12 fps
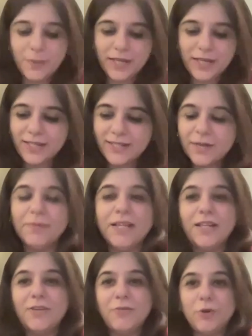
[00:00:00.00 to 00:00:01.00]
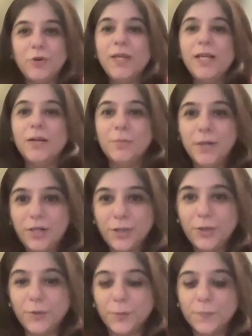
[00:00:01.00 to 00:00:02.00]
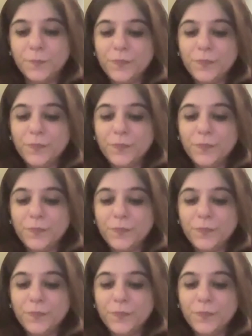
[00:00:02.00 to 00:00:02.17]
but it is something that we're going to be committed to.